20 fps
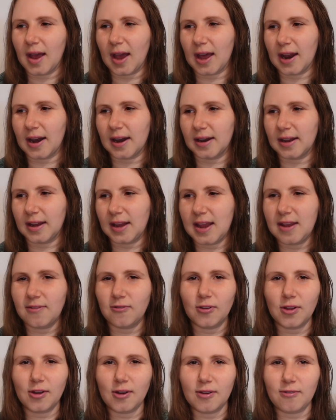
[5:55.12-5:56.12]
And
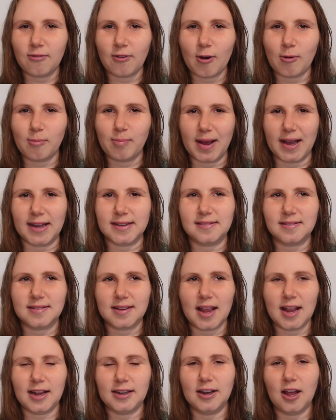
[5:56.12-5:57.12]
even though I felt bad
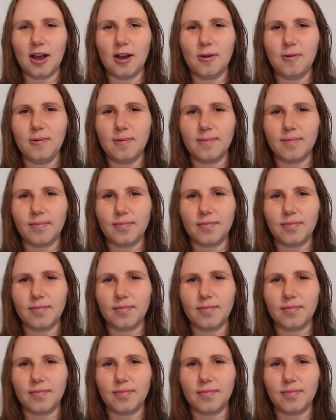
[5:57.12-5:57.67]
saying no,